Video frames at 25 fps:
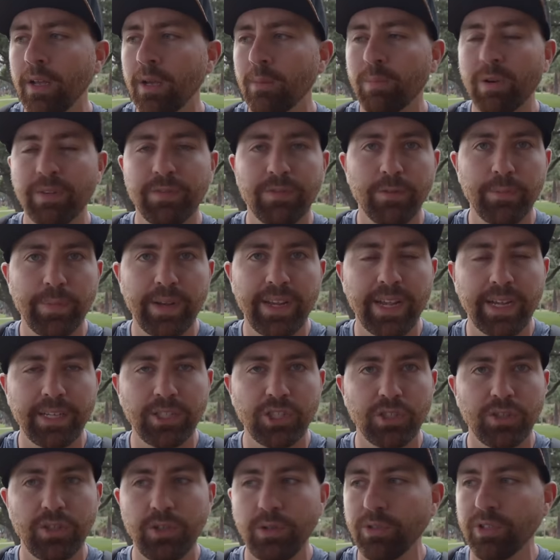but for me I
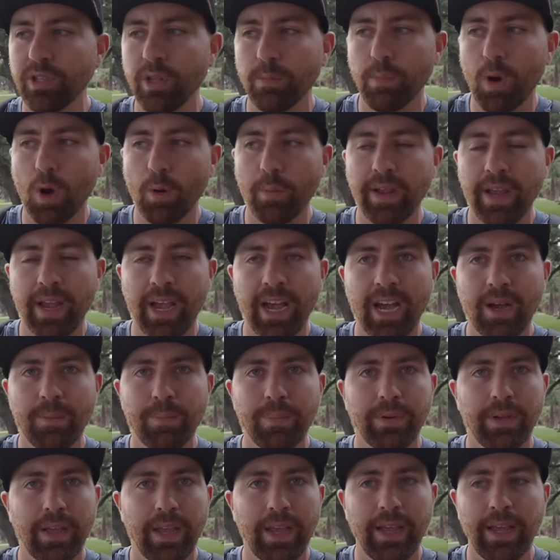just use the Moment app
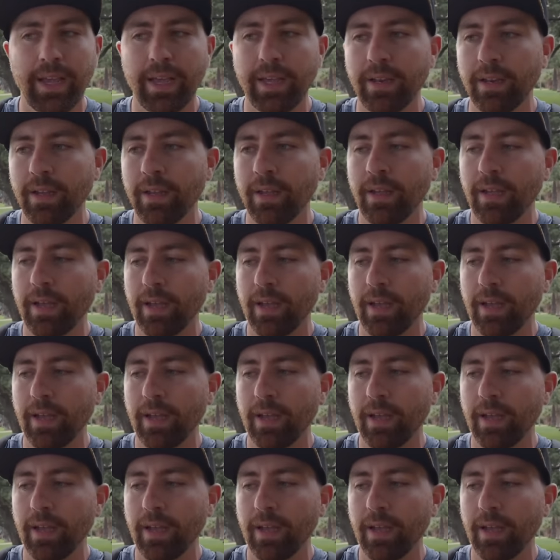and